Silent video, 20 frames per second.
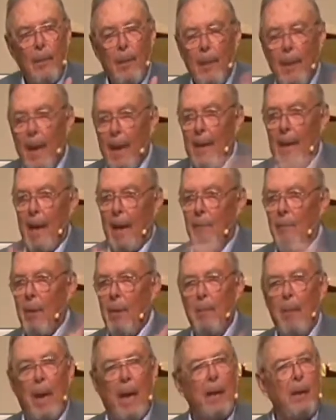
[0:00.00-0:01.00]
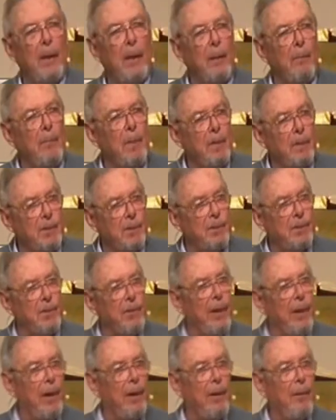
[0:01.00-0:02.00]
And that remained the
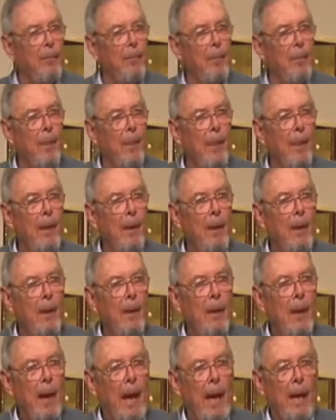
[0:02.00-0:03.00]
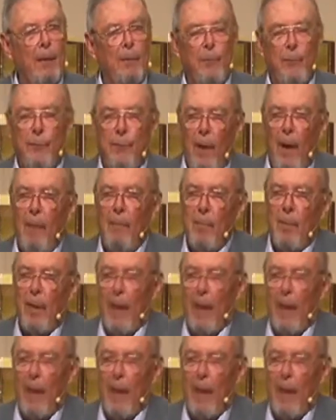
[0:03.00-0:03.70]
mystery. And from